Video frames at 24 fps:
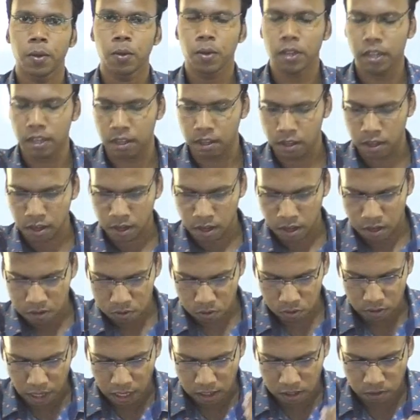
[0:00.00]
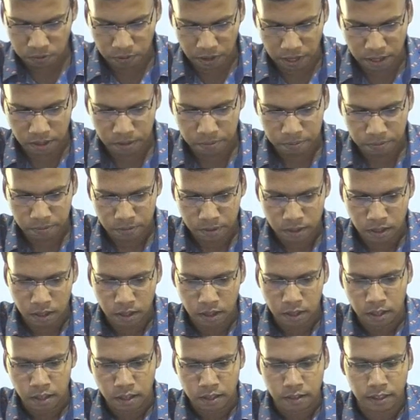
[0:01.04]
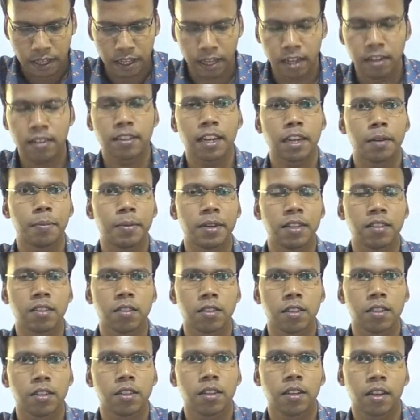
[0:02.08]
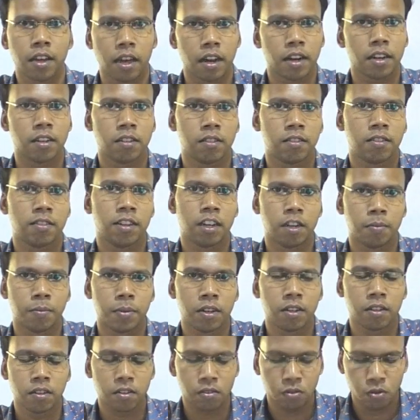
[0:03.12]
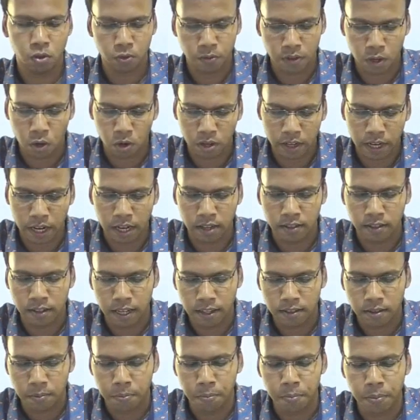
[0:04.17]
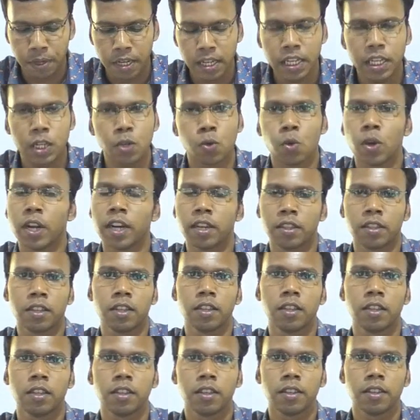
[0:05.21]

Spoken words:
Okay, so that's why second statement is correct statement. So we got the answer as B, 2 and 3.